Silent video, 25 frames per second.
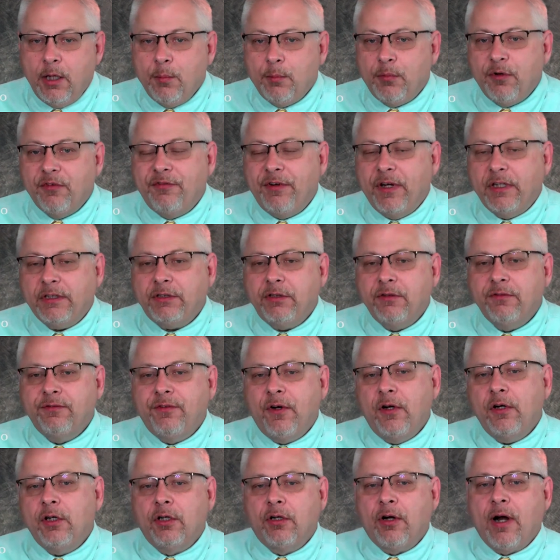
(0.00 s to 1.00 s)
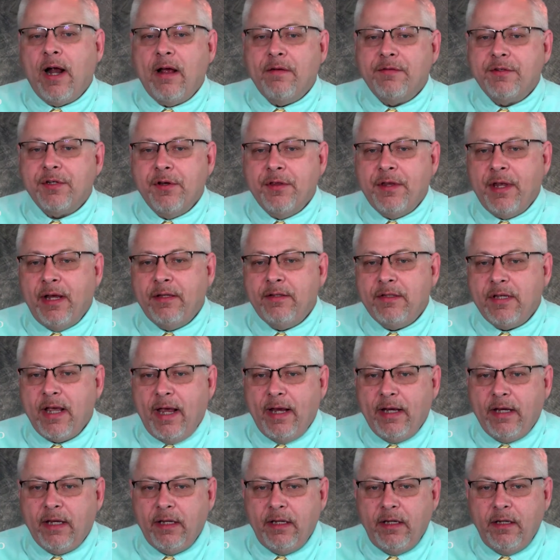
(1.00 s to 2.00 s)
Professional photographs are then
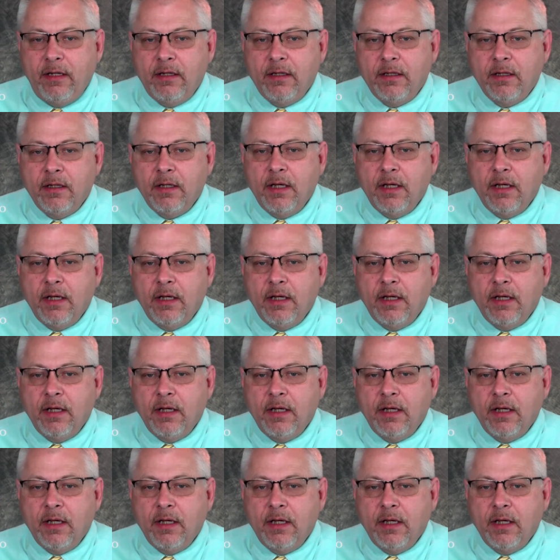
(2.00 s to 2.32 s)
taken